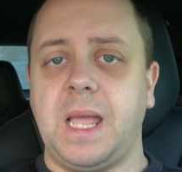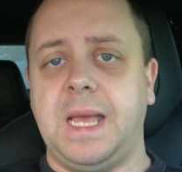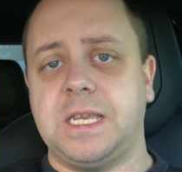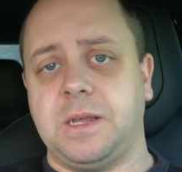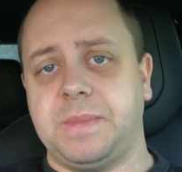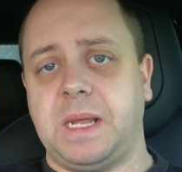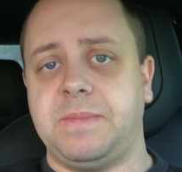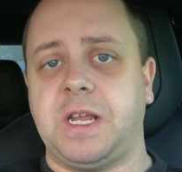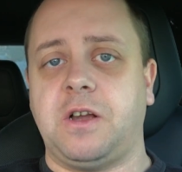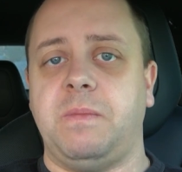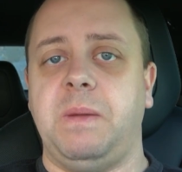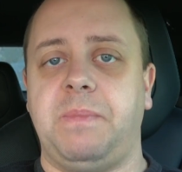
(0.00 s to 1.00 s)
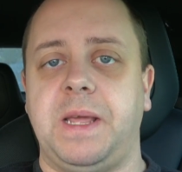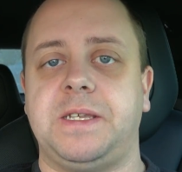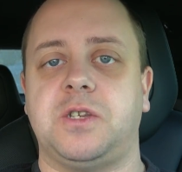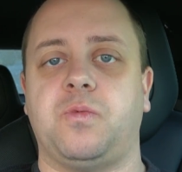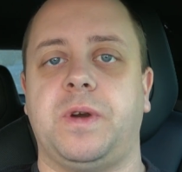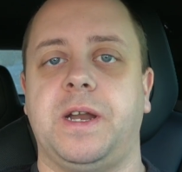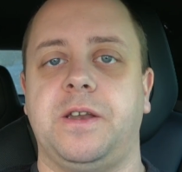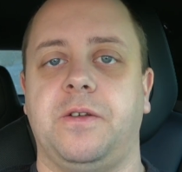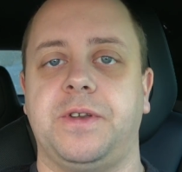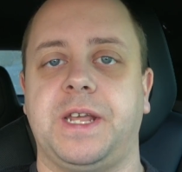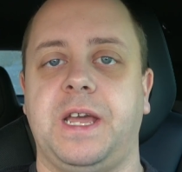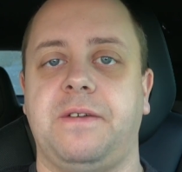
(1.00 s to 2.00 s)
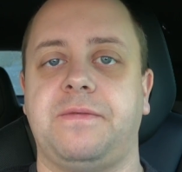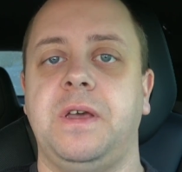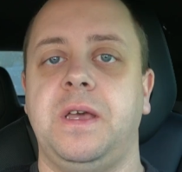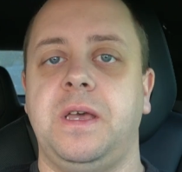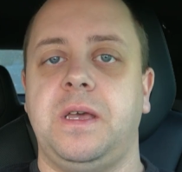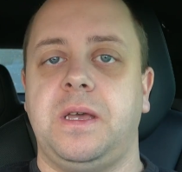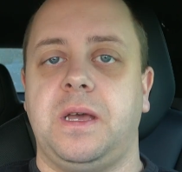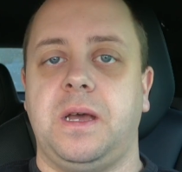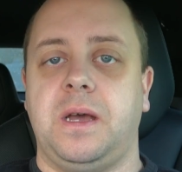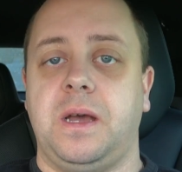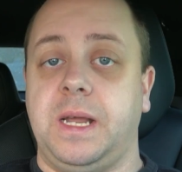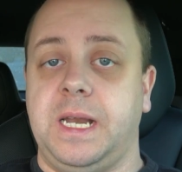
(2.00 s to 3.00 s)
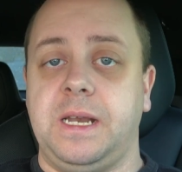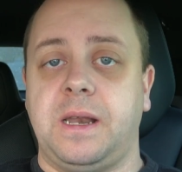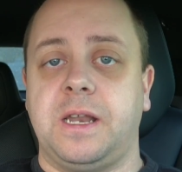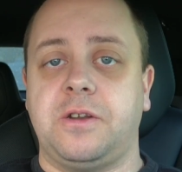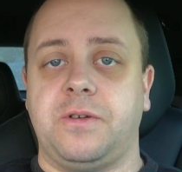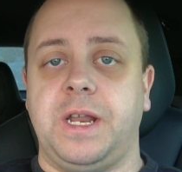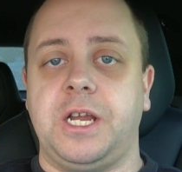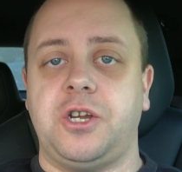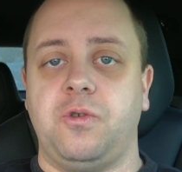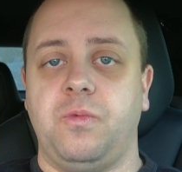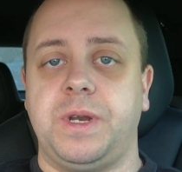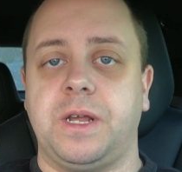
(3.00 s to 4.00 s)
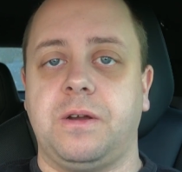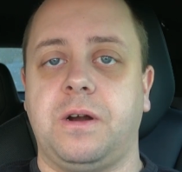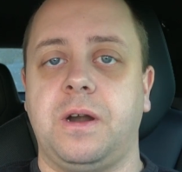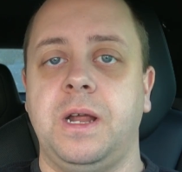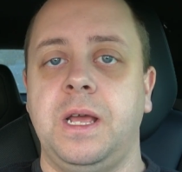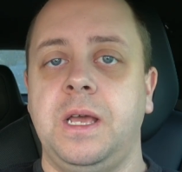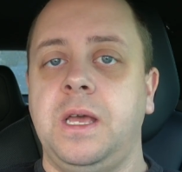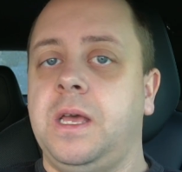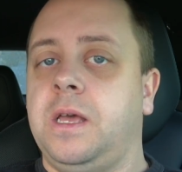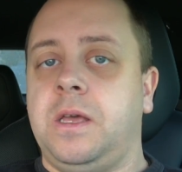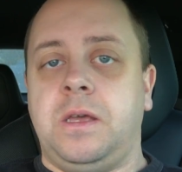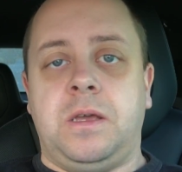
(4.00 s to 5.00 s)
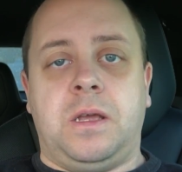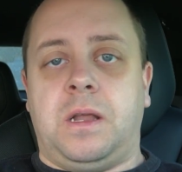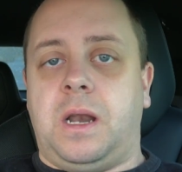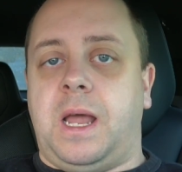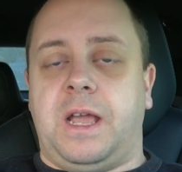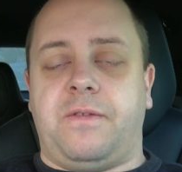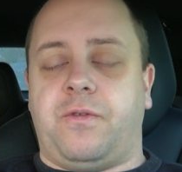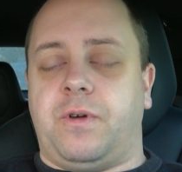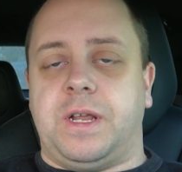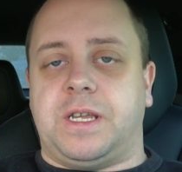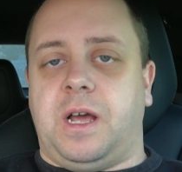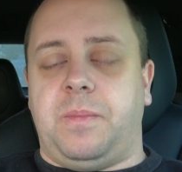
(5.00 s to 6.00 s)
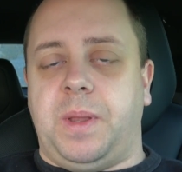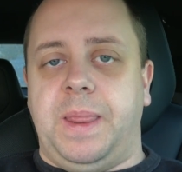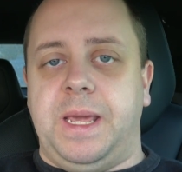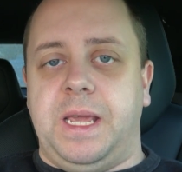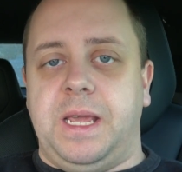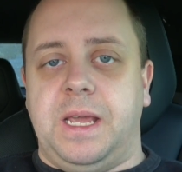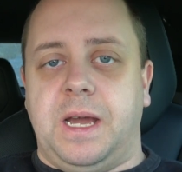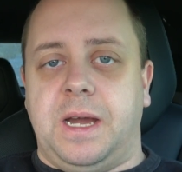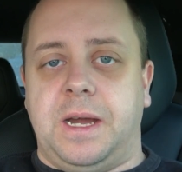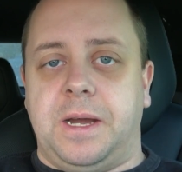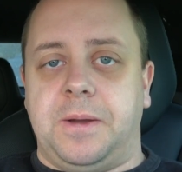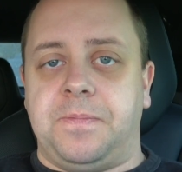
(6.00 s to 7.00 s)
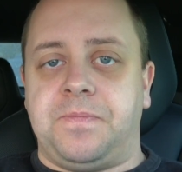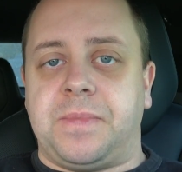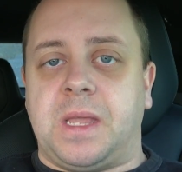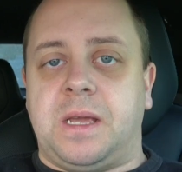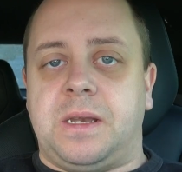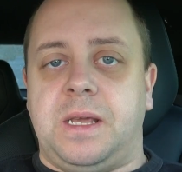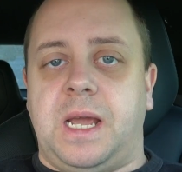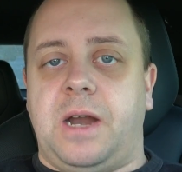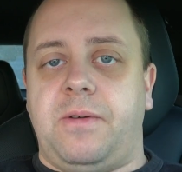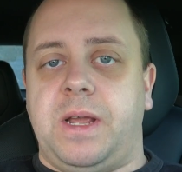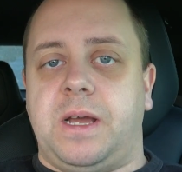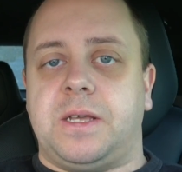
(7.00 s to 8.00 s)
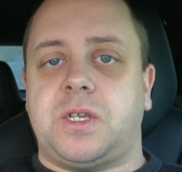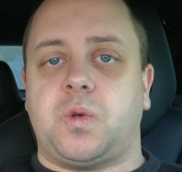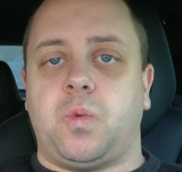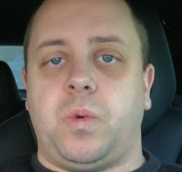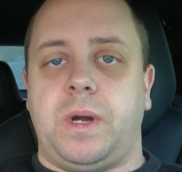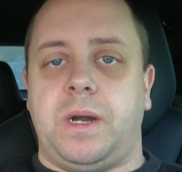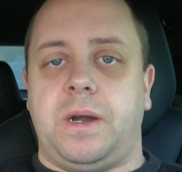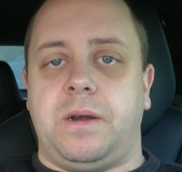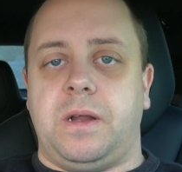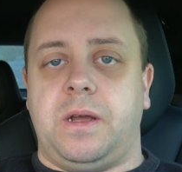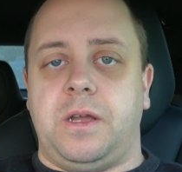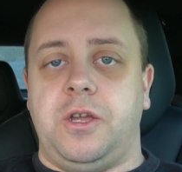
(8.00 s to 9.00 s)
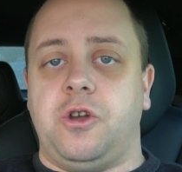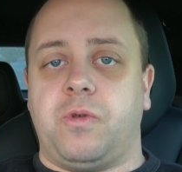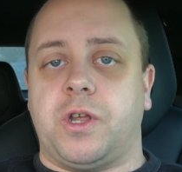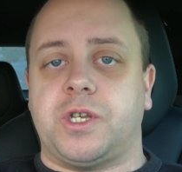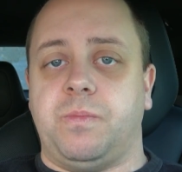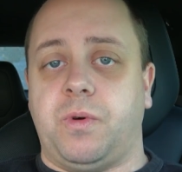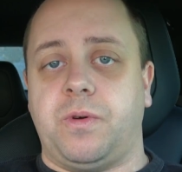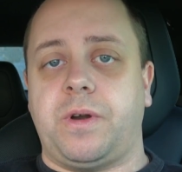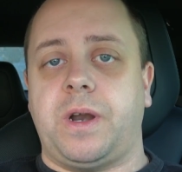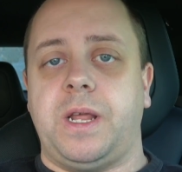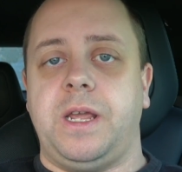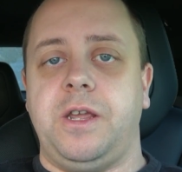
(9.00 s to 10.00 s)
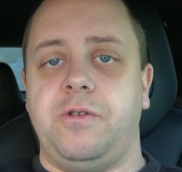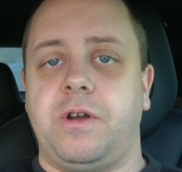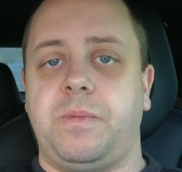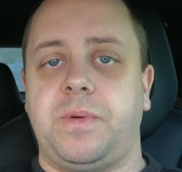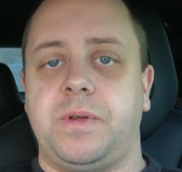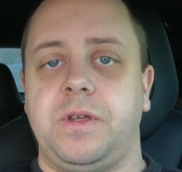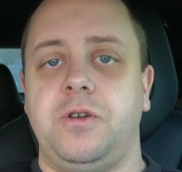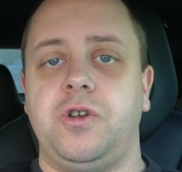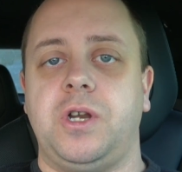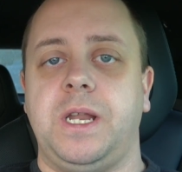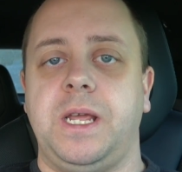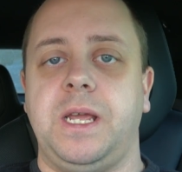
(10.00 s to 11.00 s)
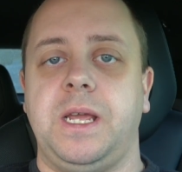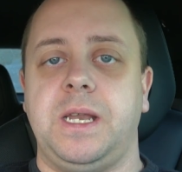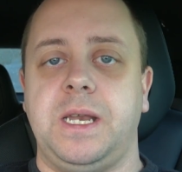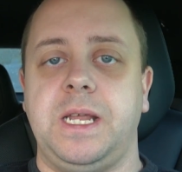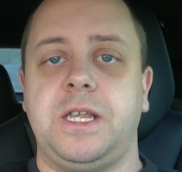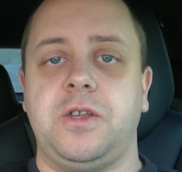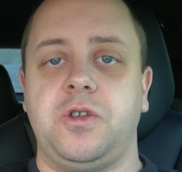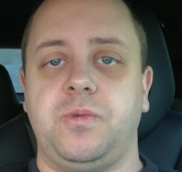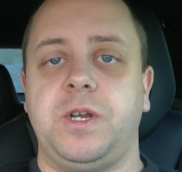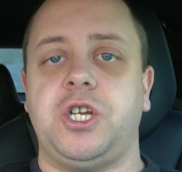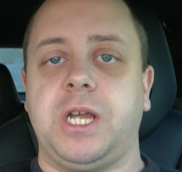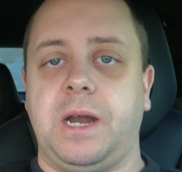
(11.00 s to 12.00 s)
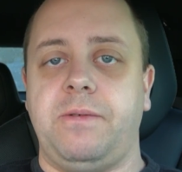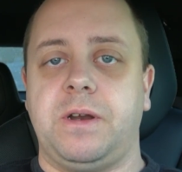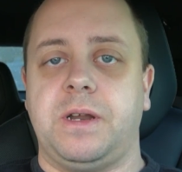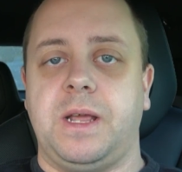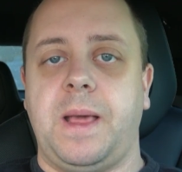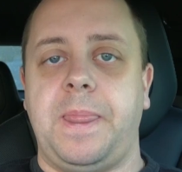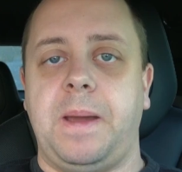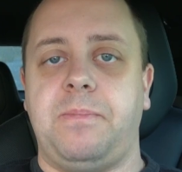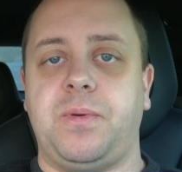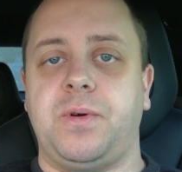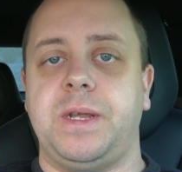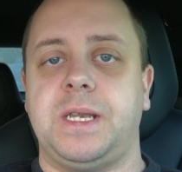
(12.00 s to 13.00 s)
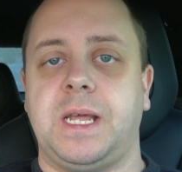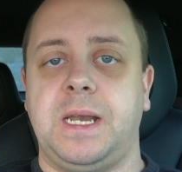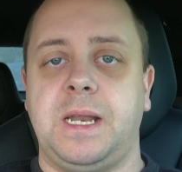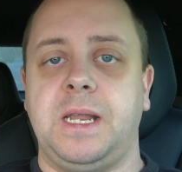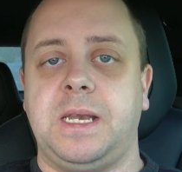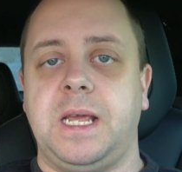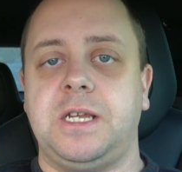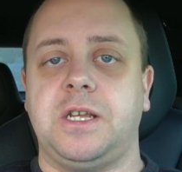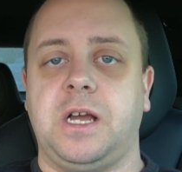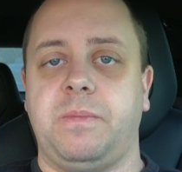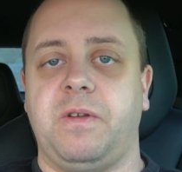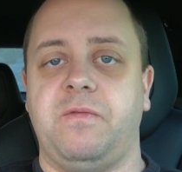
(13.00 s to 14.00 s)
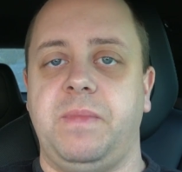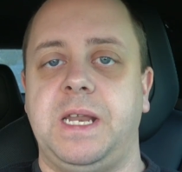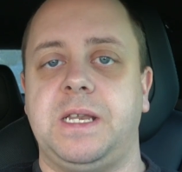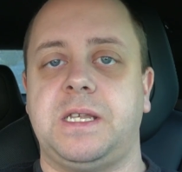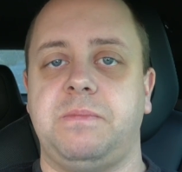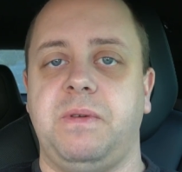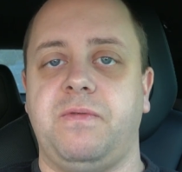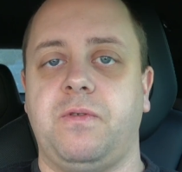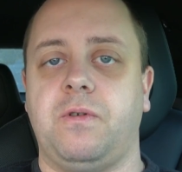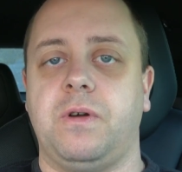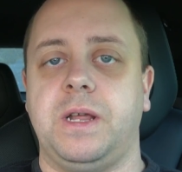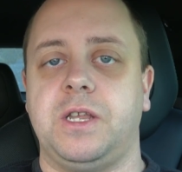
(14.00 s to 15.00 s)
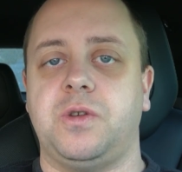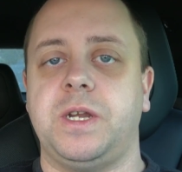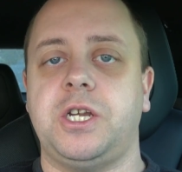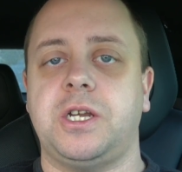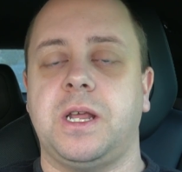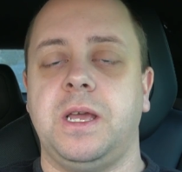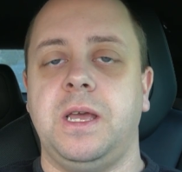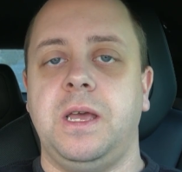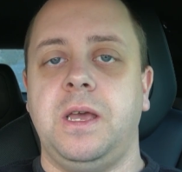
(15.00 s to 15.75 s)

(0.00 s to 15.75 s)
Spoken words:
and sometimes I come in places where I don't have an internet connection with the car, like for example the areas where you cross a border in Europe. Usually it needs to switch carrier at that point, and then it takes a couple of minutes before it's switched.